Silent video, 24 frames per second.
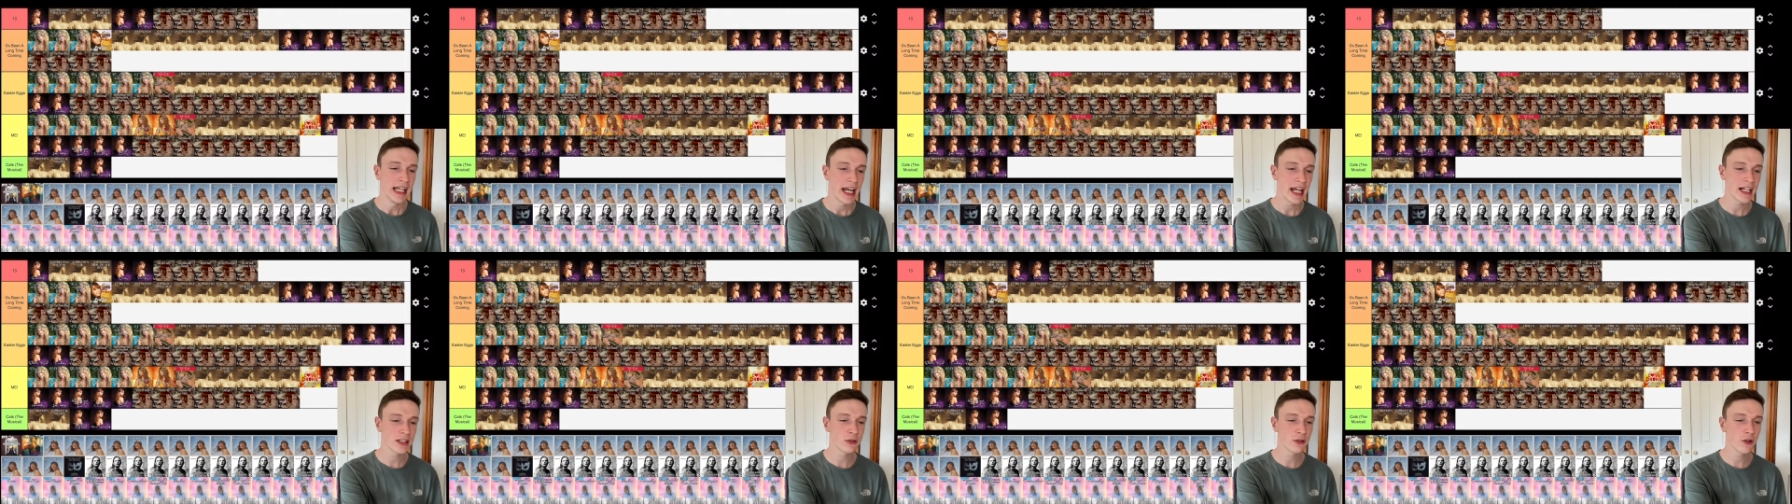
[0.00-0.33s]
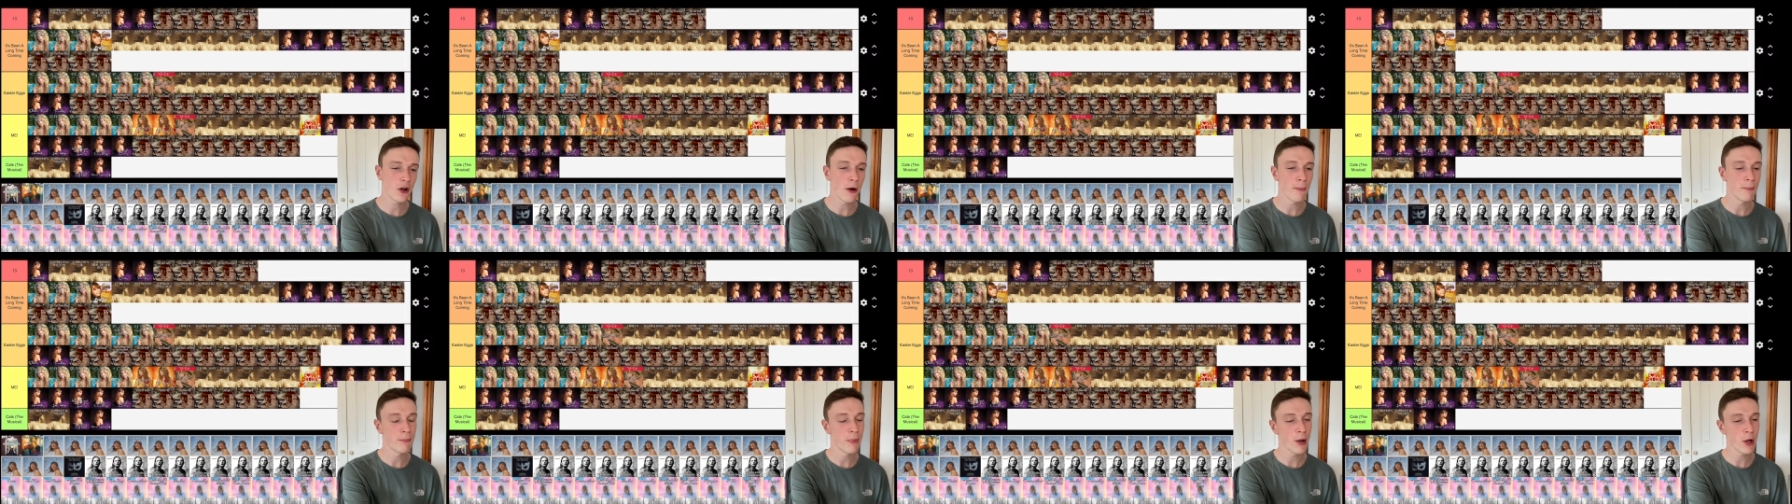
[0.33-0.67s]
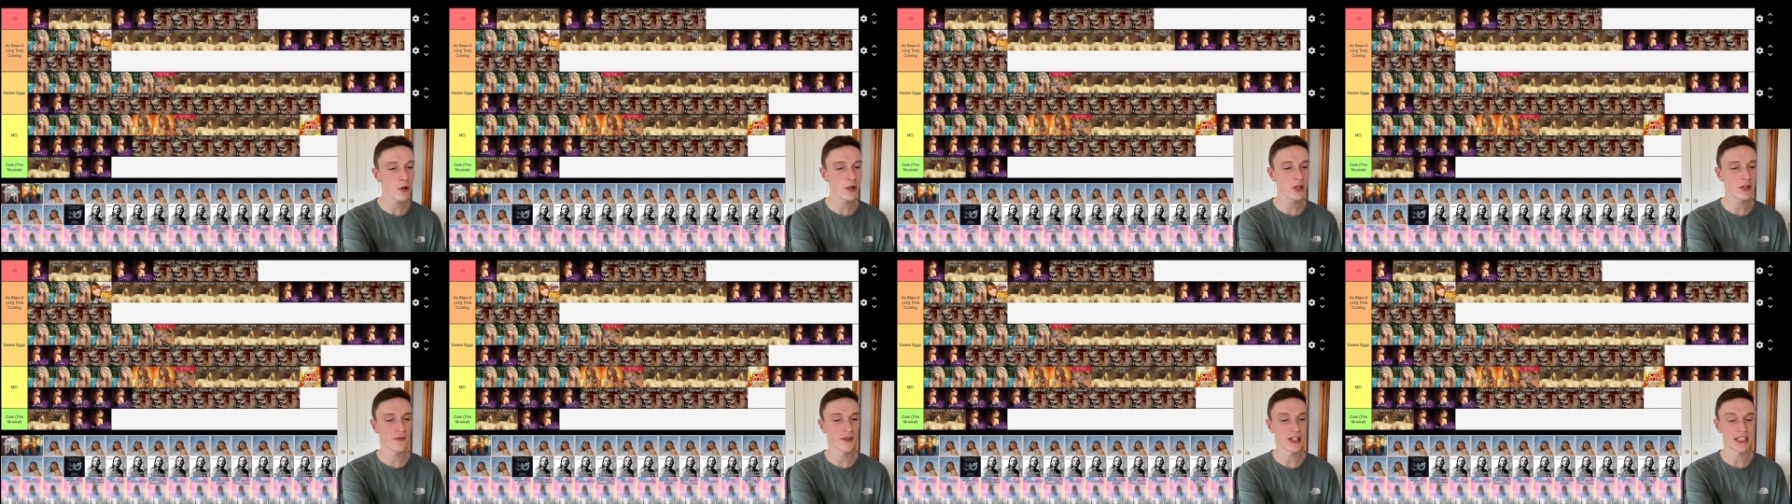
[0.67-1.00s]
Next we've got
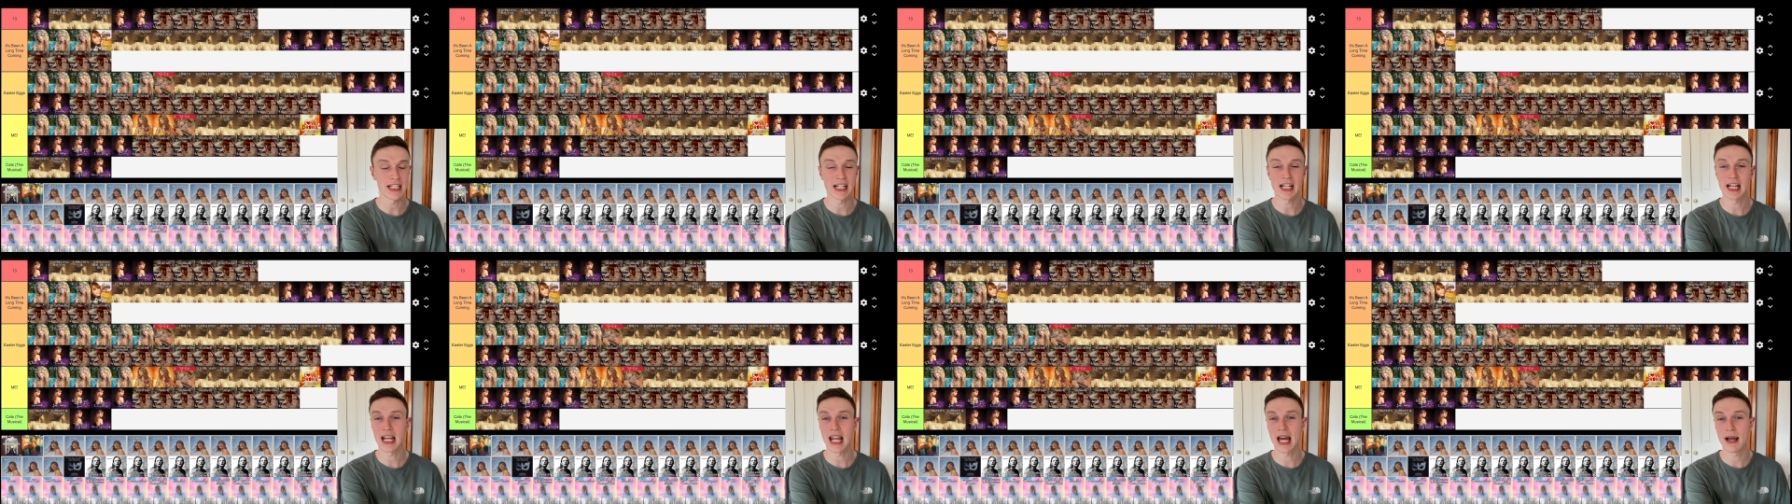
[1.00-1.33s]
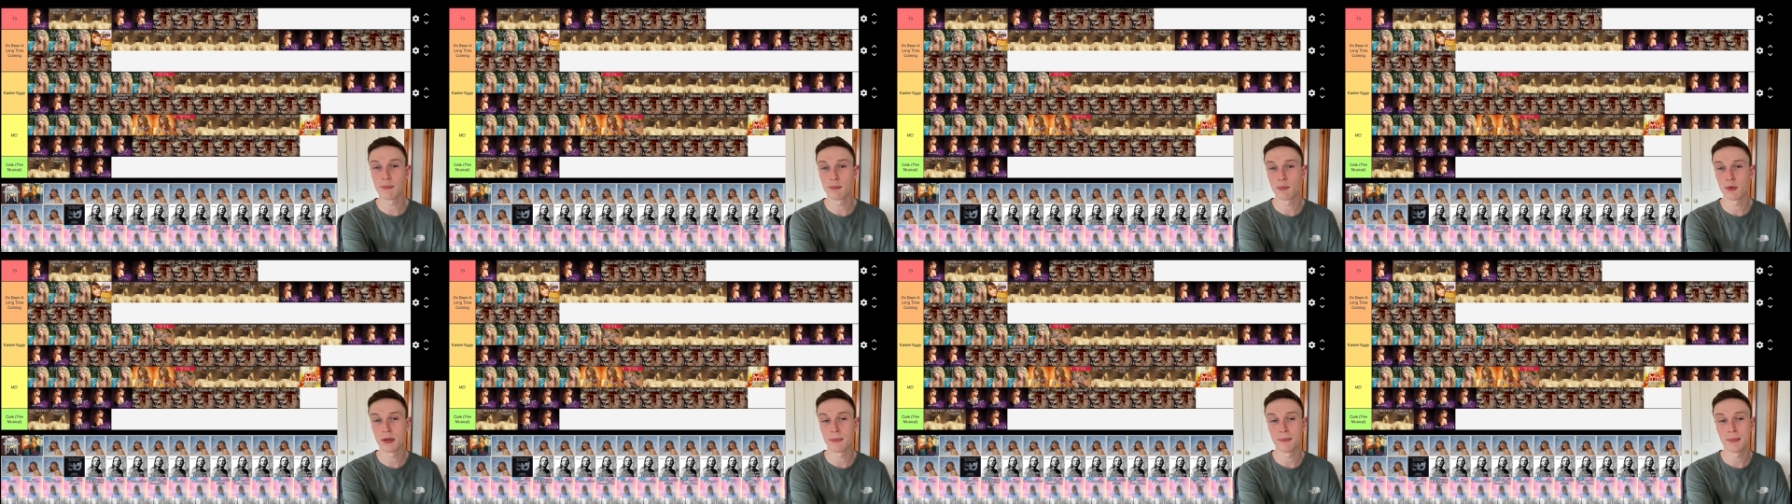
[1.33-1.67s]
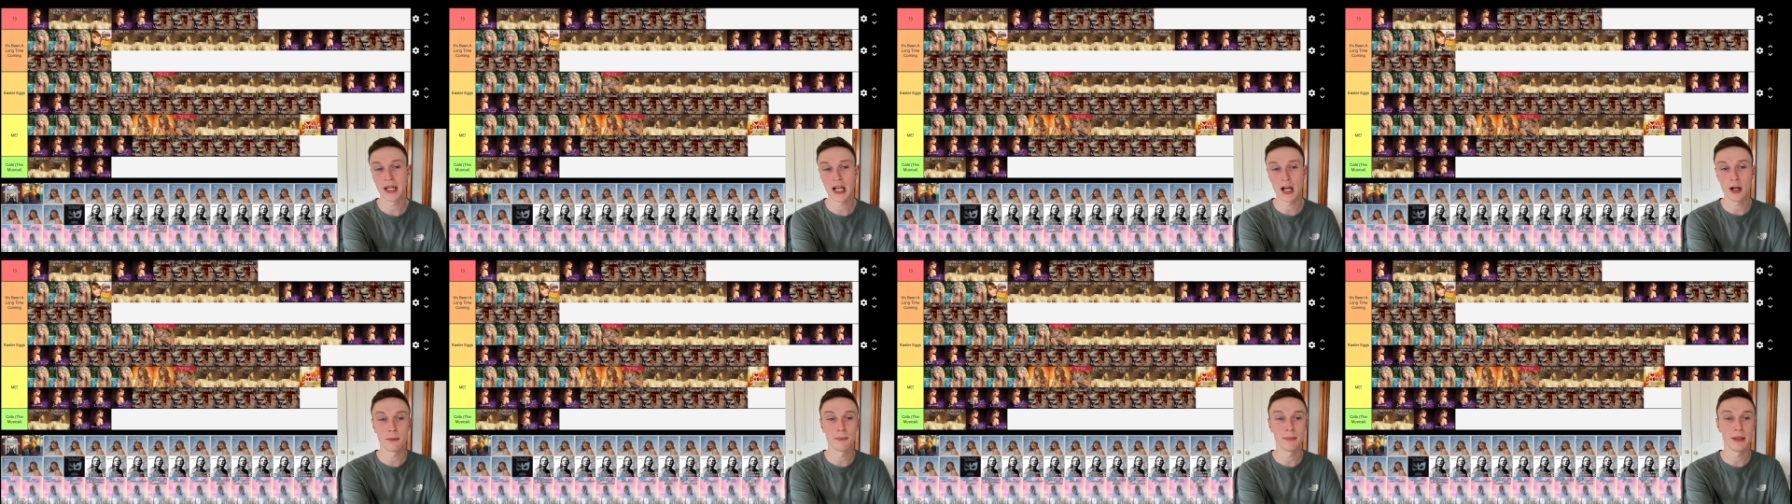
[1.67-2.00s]
Both of Us, a collab with
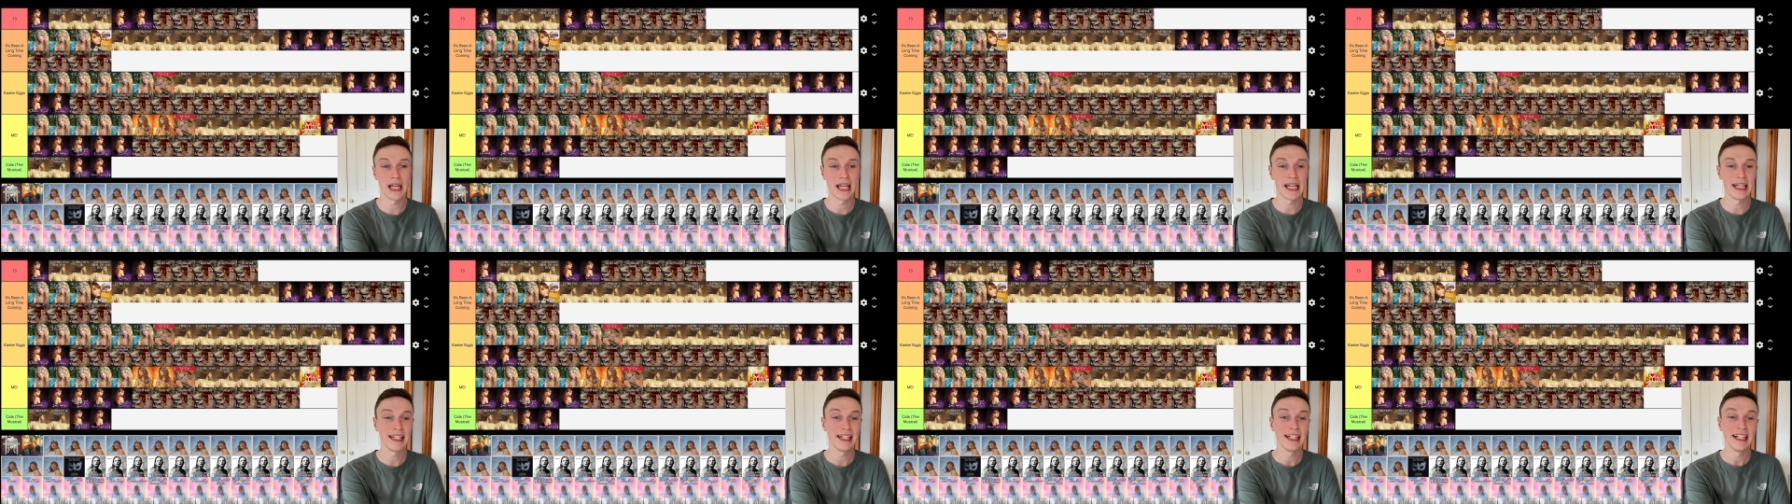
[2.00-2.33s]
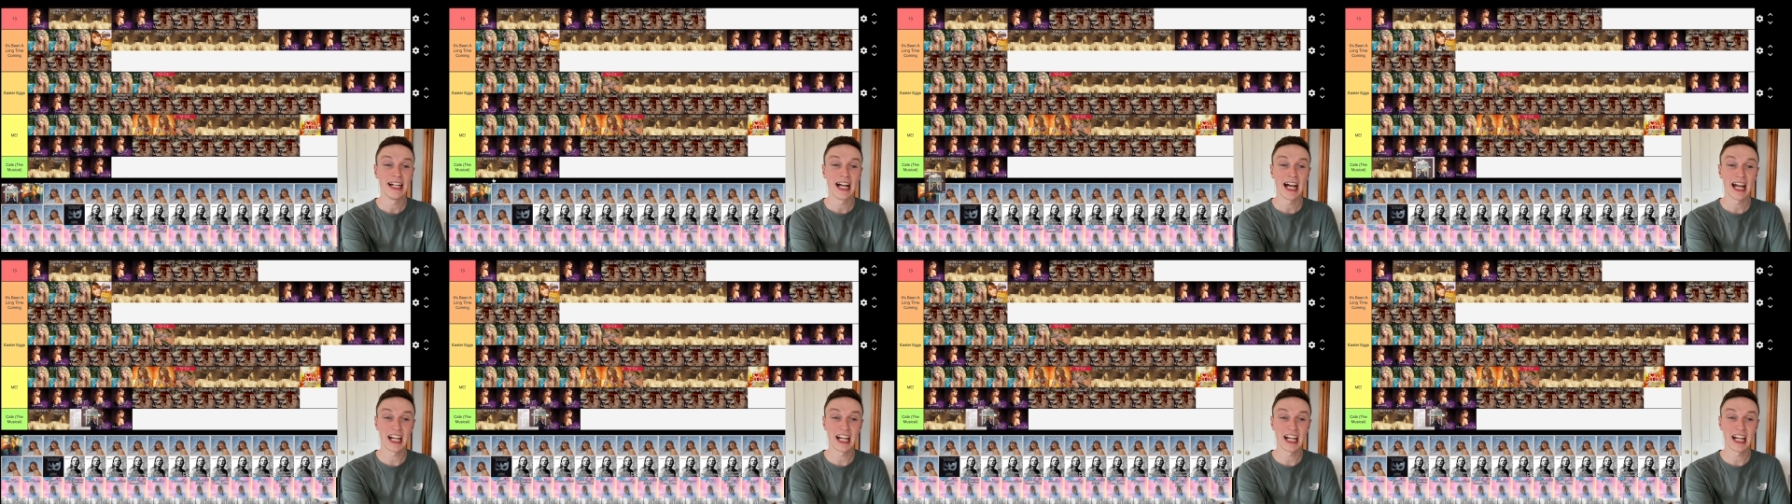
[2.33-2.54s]
B.O.B.